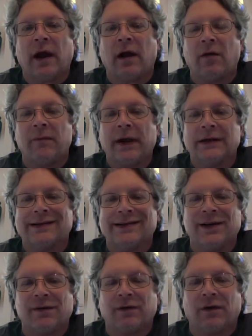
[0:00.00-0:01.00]
how it makes
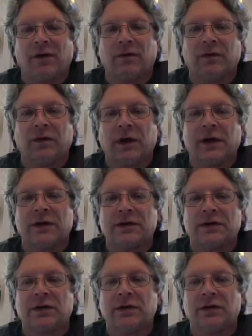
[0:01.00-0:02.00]
it difficult for
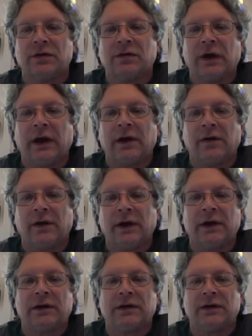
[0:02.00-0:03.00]
us to enter
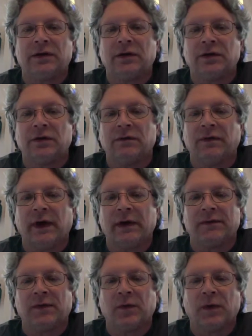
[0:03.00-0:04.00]
into
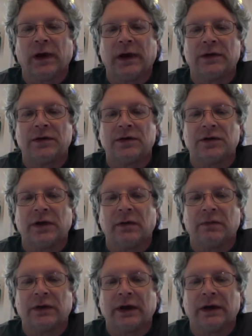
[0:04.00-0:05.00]
faithful
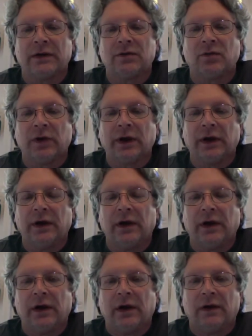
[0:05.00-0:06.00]
relationships as we
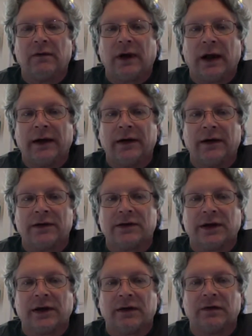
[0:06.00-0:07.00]
find
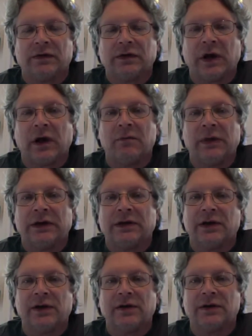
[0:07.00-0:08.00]
ourselves uh,
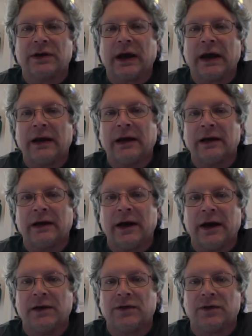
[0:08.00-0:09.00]
misunderstanding the
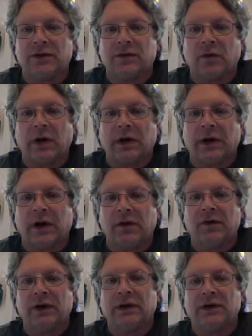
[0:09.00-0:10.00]
nature of what
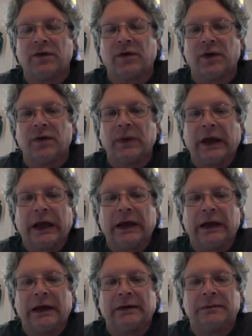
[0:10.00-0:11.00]
love is from the
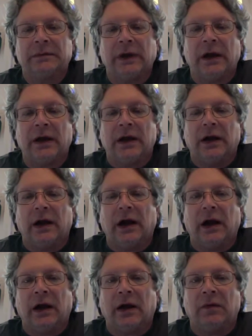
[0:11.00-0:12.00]
beginning.
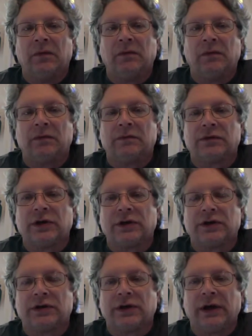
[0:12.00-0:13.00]
Um,
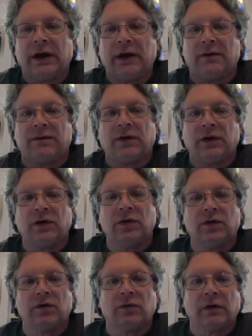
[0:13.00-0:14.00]
just to hit a
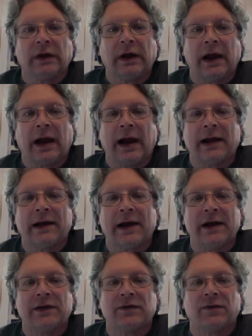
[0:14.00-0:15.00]
few
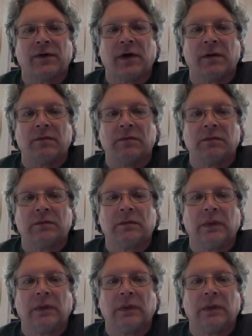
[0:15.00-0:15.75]
highlights from